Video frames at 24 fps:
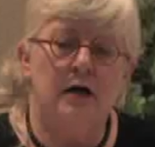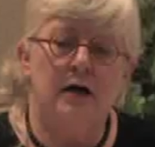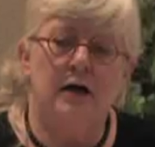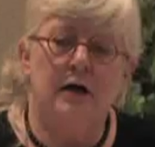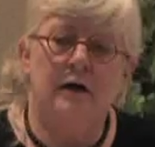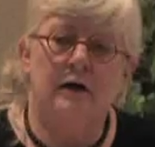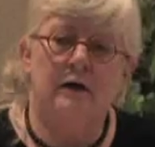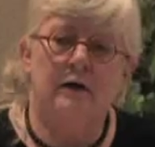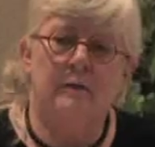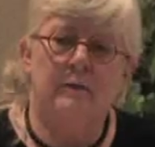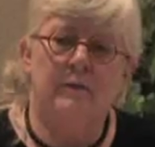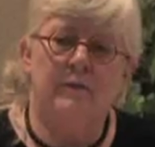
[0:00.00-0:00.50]

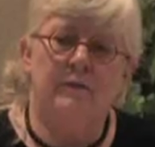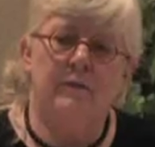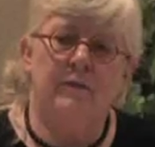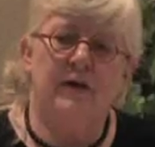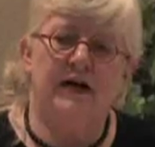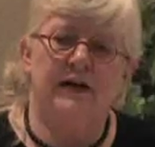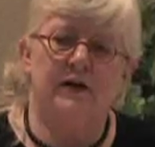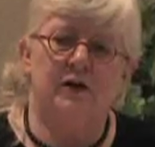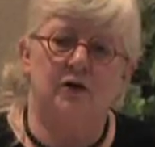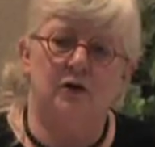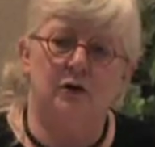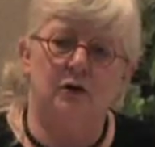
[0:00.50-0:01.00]

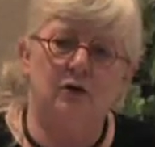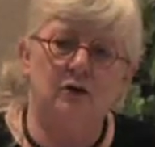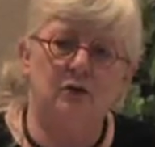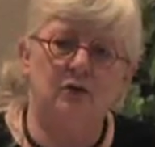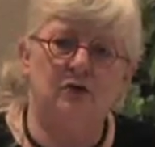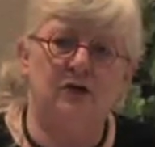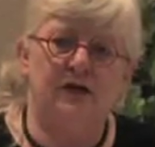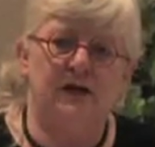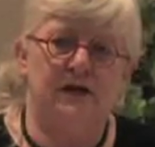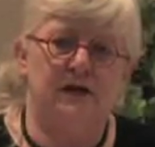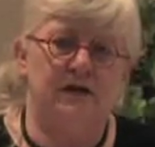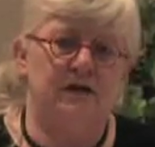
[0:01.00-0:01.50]
my
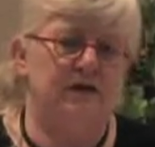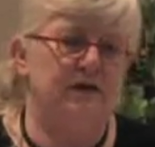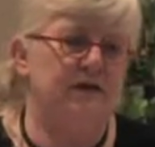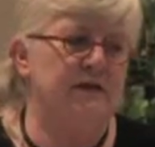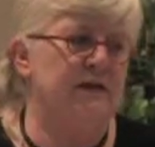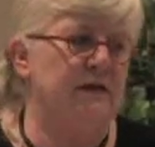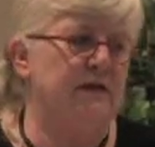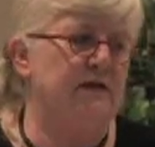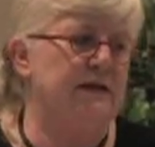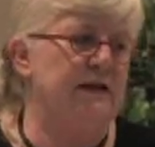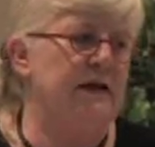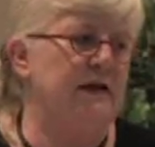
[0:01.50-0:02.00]
goal is
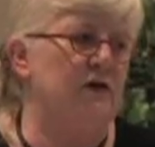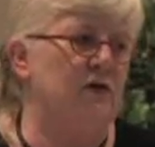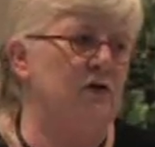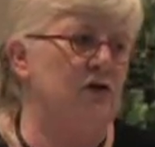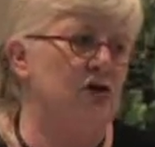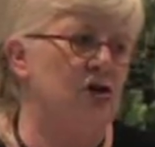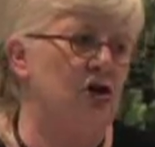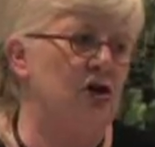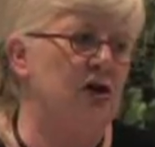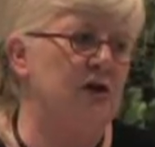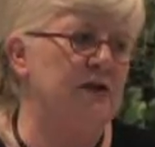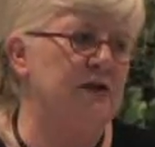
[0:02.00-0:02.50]
that they are
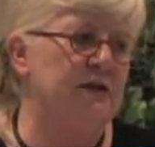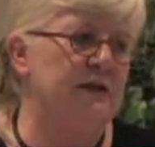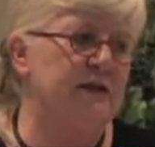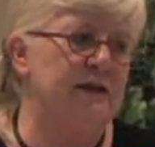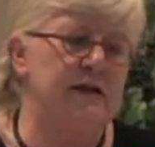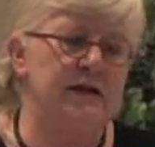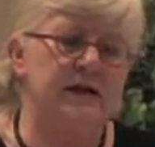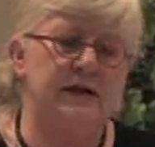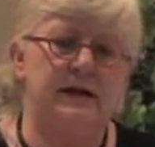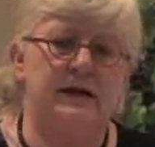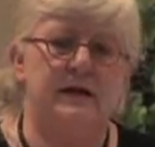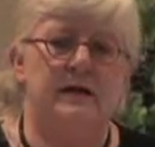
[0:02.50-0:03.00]
not
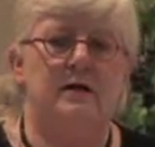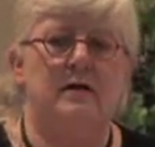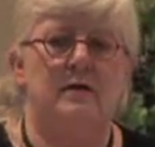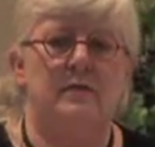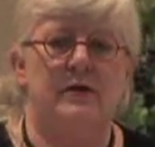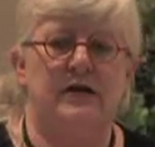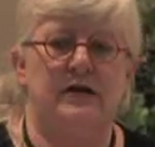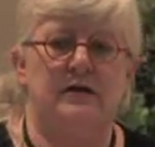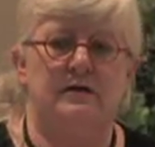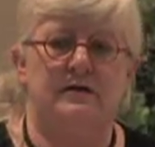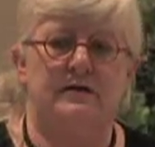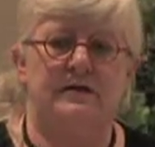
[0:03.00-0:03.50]
thinking
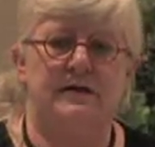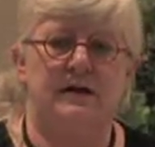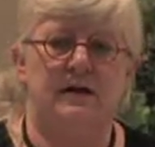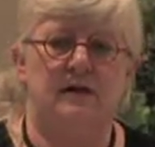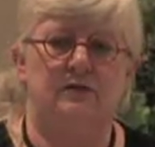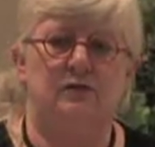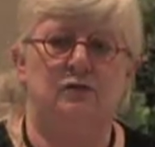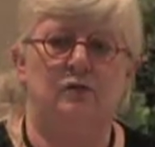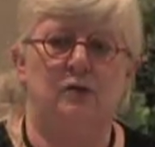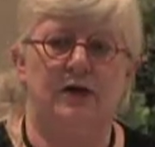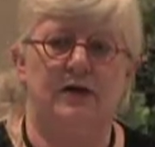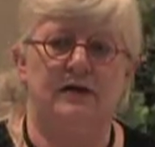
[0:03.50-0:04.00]
about
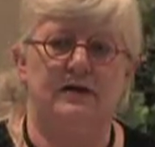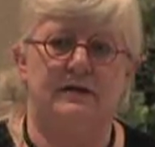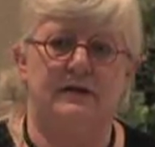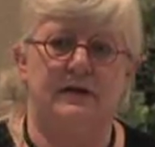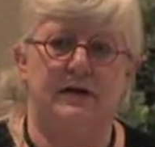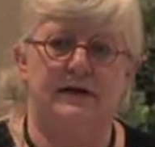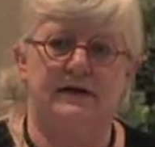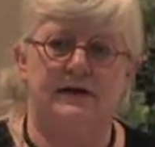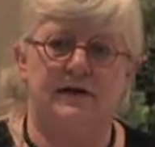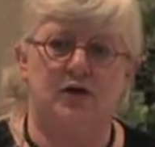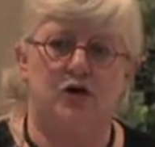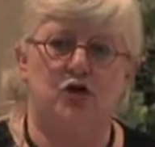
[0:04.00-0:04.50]
Southwest
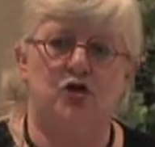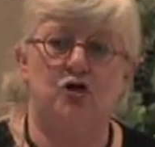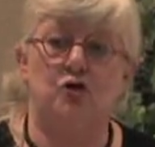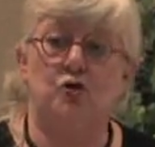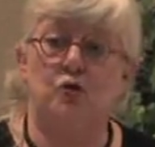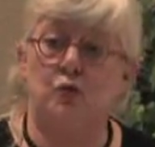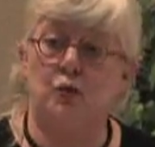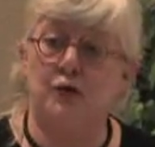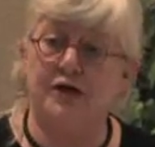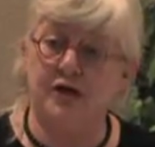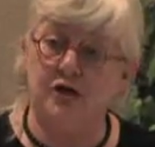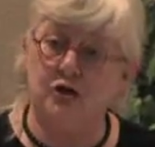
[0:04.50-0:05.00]
as a
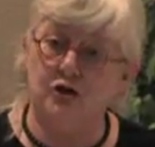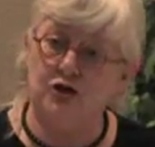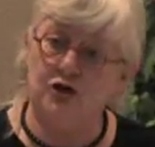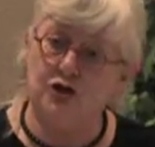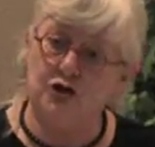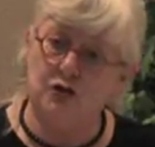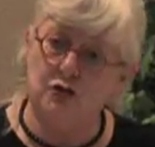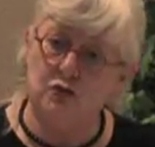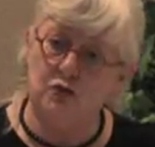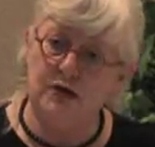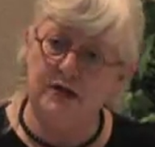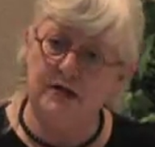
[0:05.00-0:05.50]
career
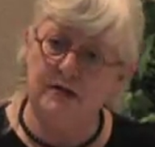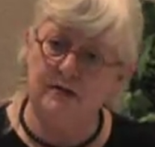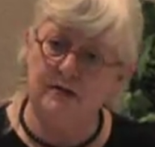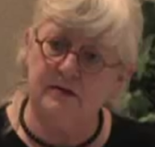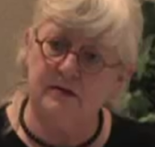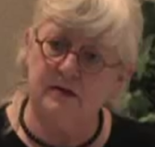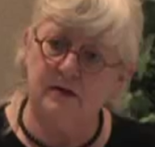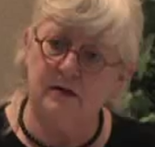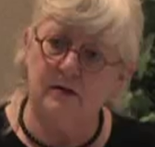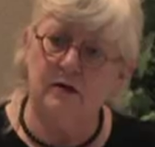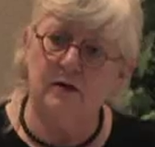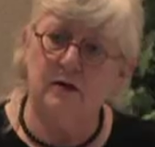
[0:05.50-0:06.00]

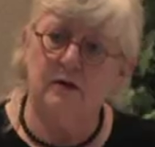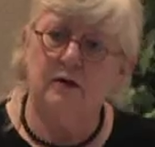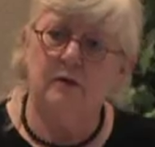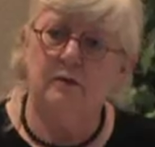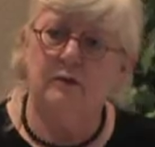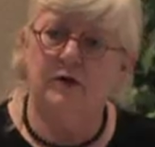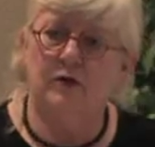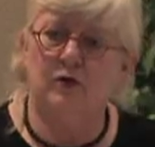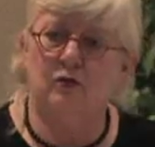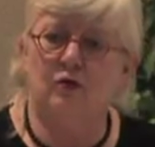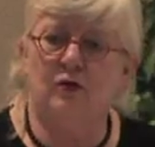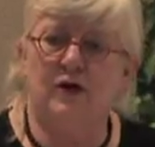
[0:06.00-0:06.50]
choice,
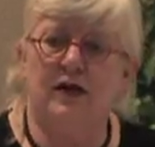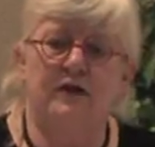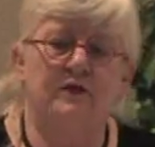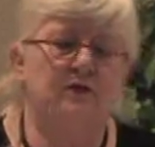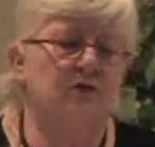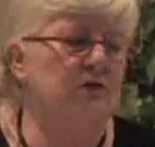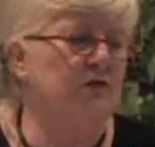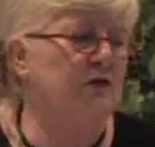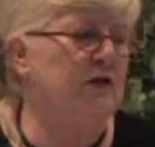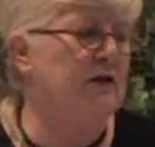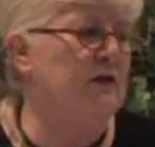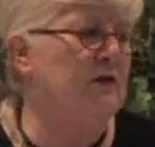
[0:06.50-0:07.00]
but
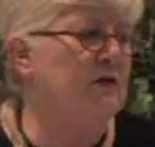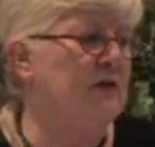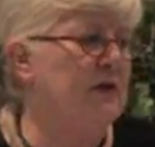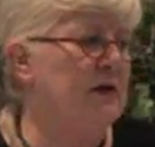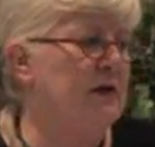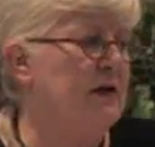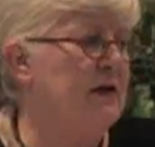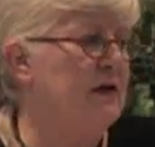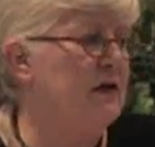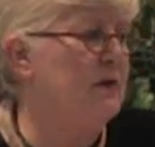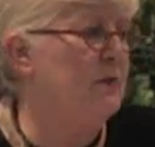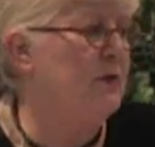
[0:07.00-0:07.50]
rather they are
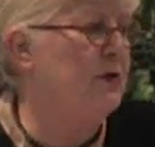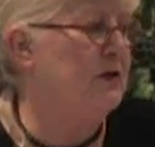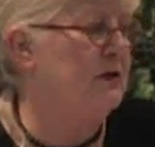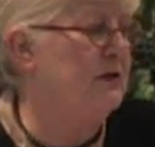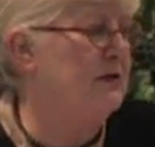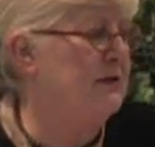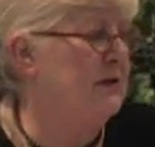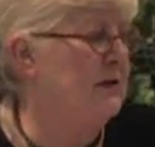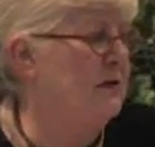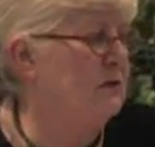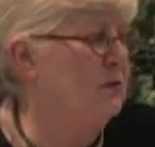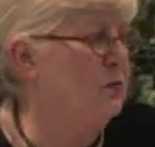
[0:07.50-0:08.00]
thinking
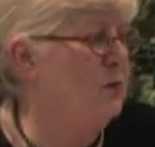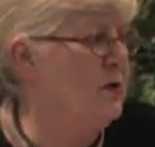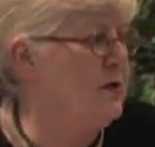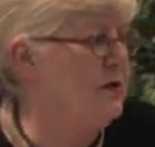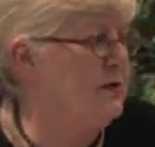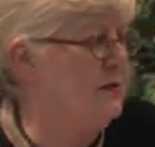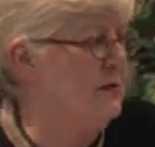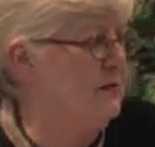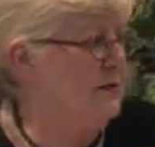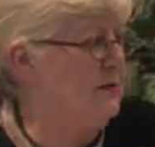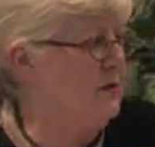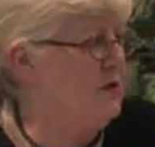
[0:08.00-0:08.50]
about
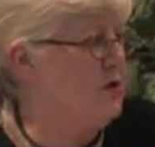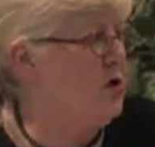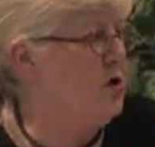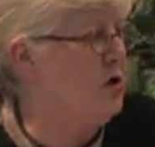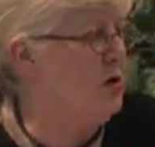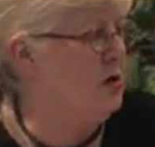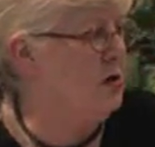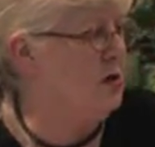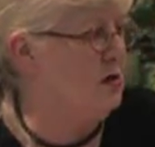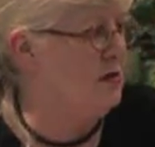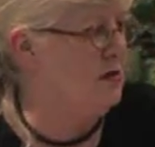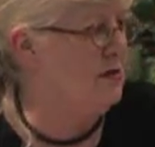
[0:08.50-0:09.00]
Southwest as a
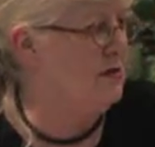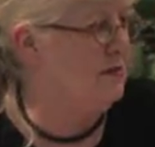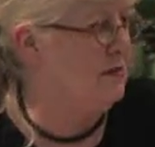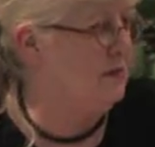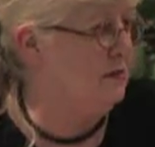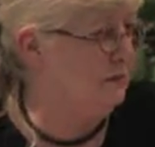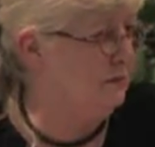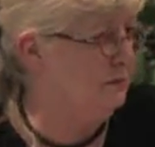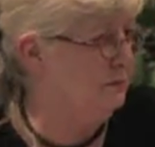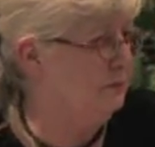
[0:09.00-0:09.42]
cause.